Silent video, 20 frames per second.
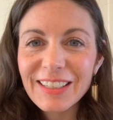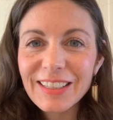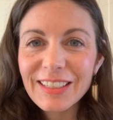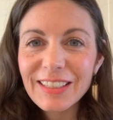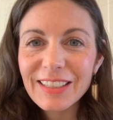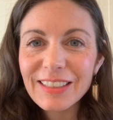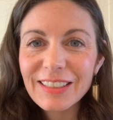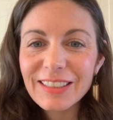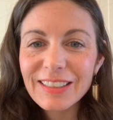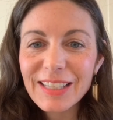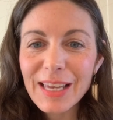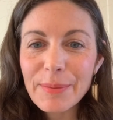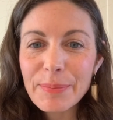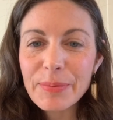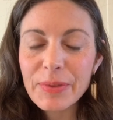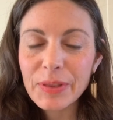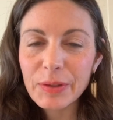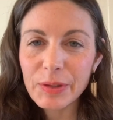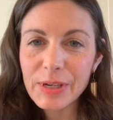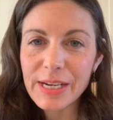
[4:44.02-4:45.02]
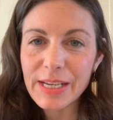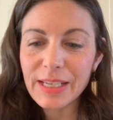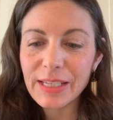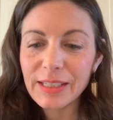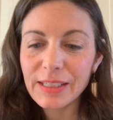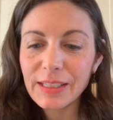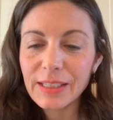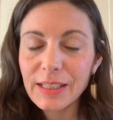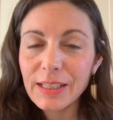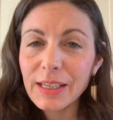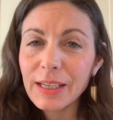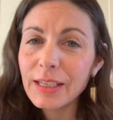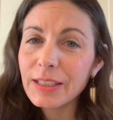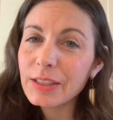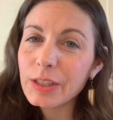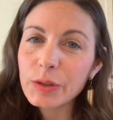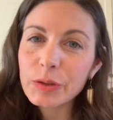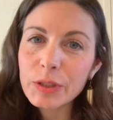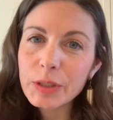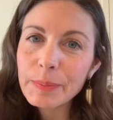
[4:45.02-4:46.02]
Step 3, and
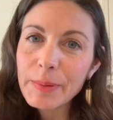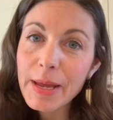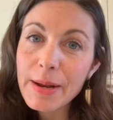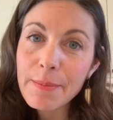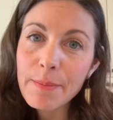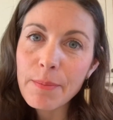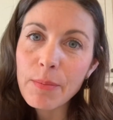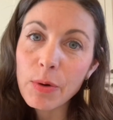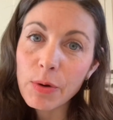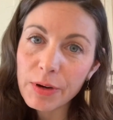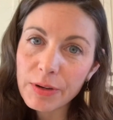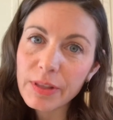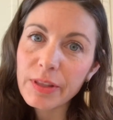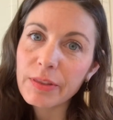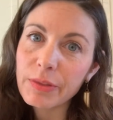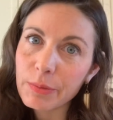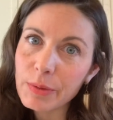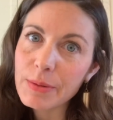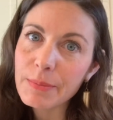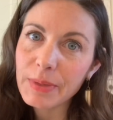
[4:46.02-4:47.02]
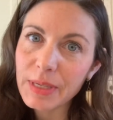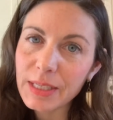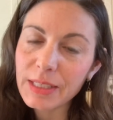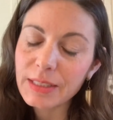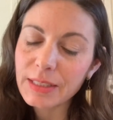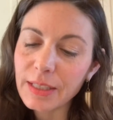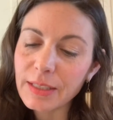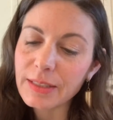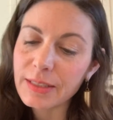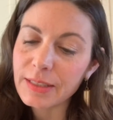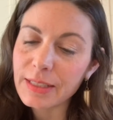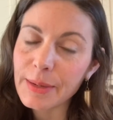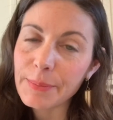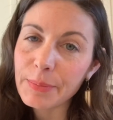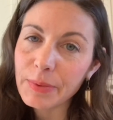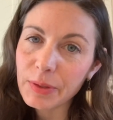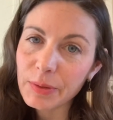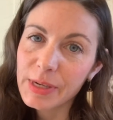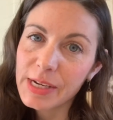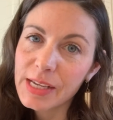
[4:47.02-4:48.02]
don't spend more than 3 minutes on step
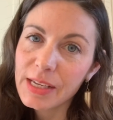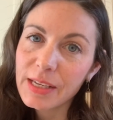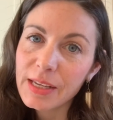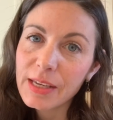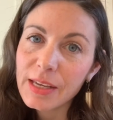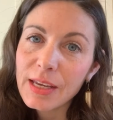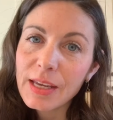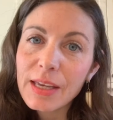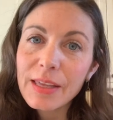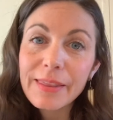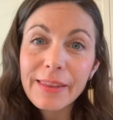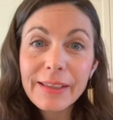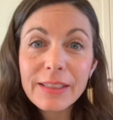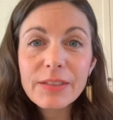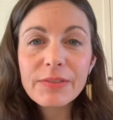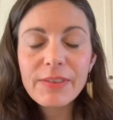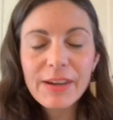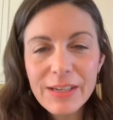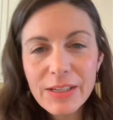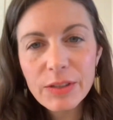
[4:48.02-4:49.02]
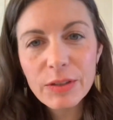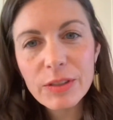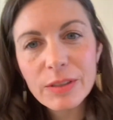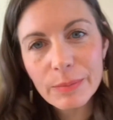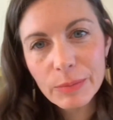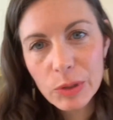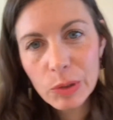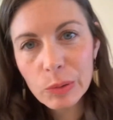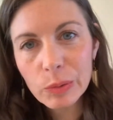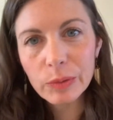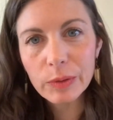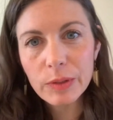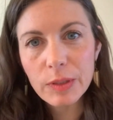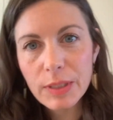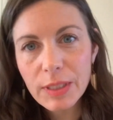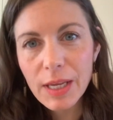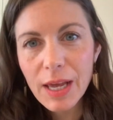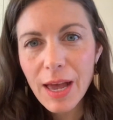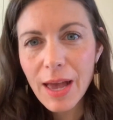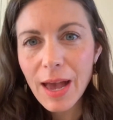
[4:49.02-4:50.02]
3. Let's find you some tools.
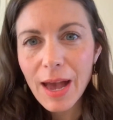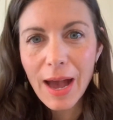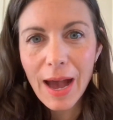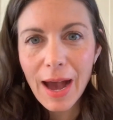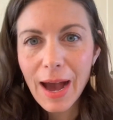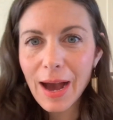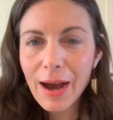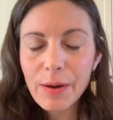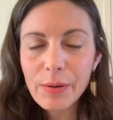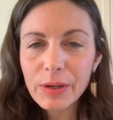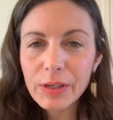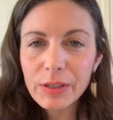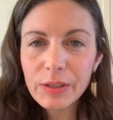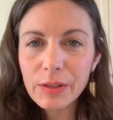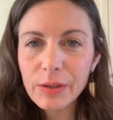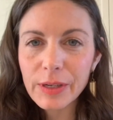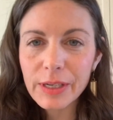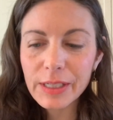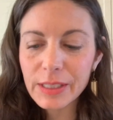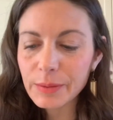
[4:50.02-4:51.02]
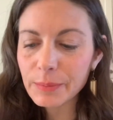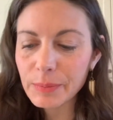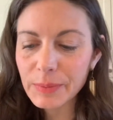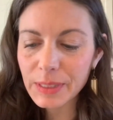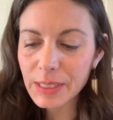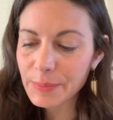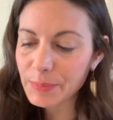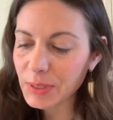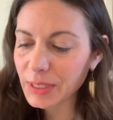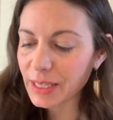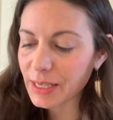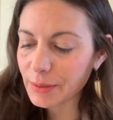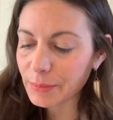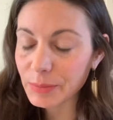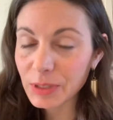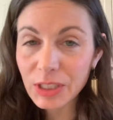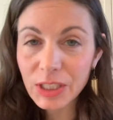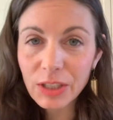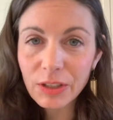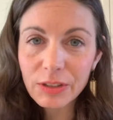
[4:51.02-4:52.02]
How are you going to manipulate your
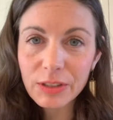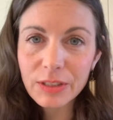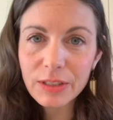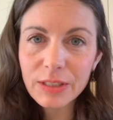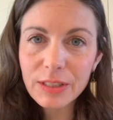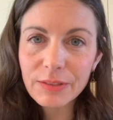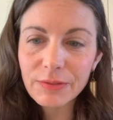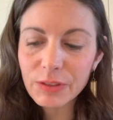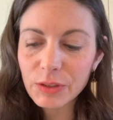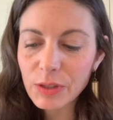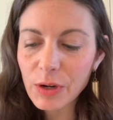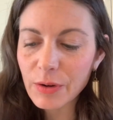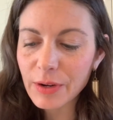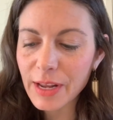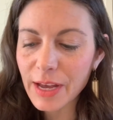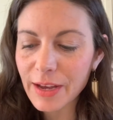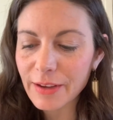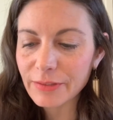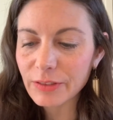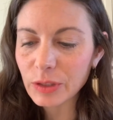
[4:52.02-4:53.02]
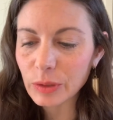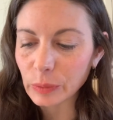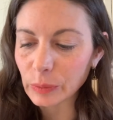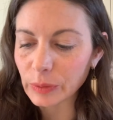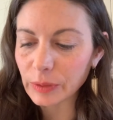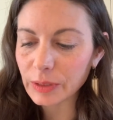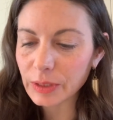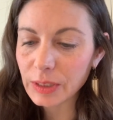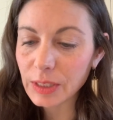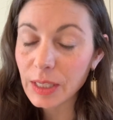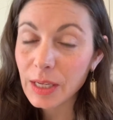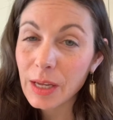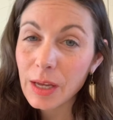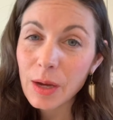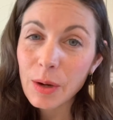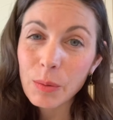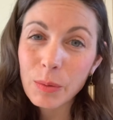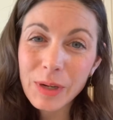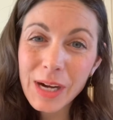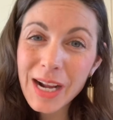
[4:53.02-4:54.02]
materials if you don't have tools?
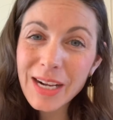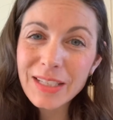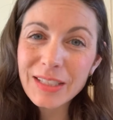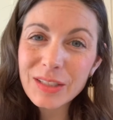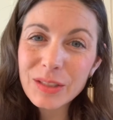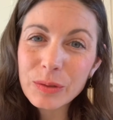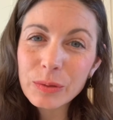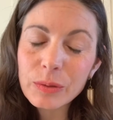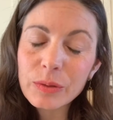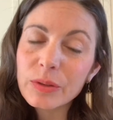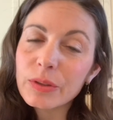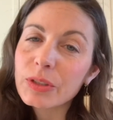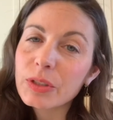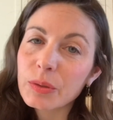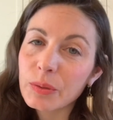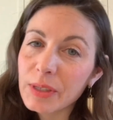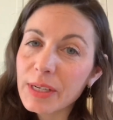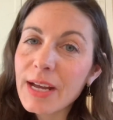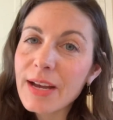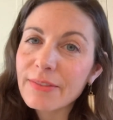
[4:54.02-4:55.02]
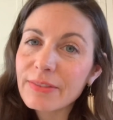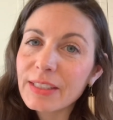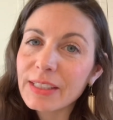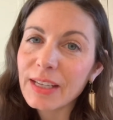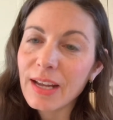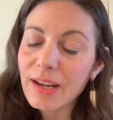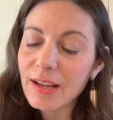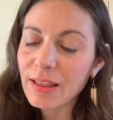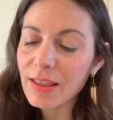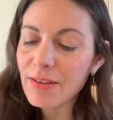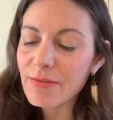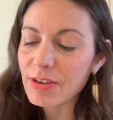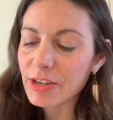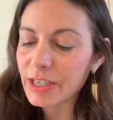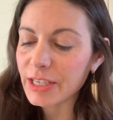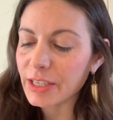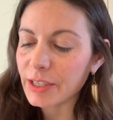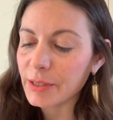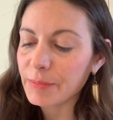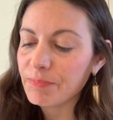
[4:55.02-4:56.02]
We're not at school, so we're gonna have to get clever
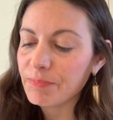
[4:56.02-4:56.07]
here.